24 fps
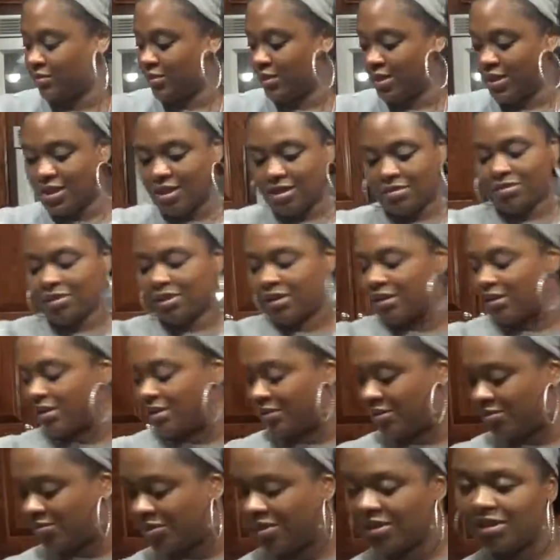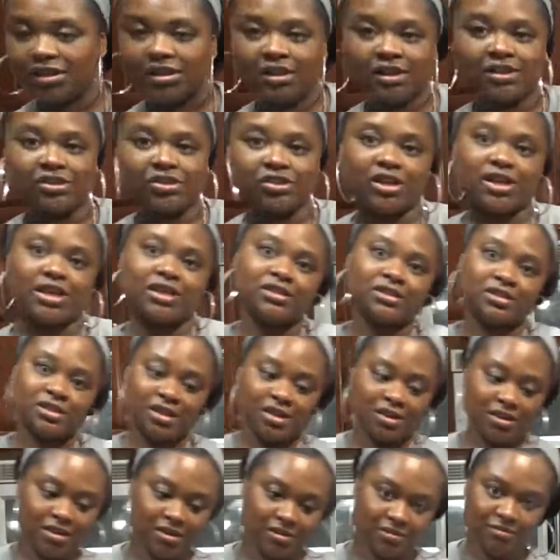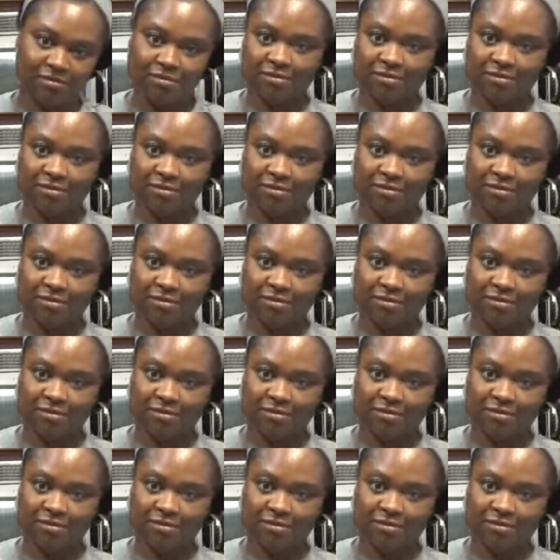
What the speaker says: Yep, now here's where you're gonna get your hands dirty.